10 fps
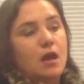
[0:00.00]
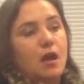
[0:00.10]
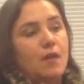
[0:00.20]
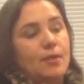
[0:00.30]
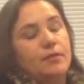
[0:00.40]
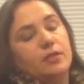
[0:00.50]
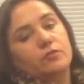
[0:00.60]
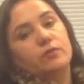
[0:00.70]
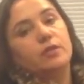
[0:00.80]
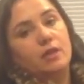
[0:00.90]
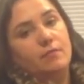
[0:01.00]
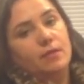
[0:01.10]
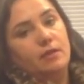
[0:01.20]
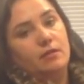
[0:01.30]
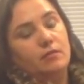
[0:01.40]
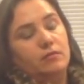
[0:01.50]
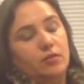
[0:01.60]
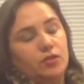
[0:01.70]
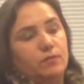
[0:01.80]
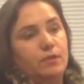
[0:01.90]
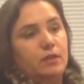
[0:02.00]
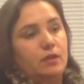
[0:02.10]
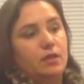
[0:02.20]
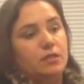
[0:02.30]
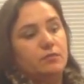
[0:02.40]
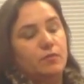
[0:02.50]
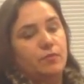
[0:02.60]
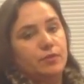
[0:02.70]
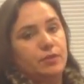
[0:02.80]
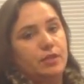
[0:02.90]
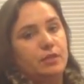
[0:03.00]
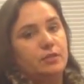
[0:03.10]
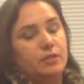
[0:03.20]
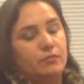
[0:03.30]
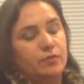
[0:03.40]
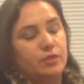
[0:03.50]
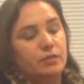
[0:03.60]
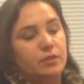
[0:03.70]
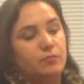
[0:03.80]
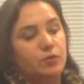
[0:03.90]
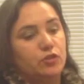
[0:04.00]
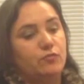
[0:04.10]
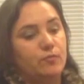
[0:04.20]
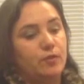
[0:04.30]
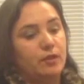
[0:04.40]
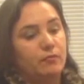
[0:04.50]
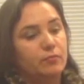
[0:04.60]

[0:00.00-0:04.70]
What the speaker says: And that's really coming largely because what we're seeing is that we're seeing this push from like a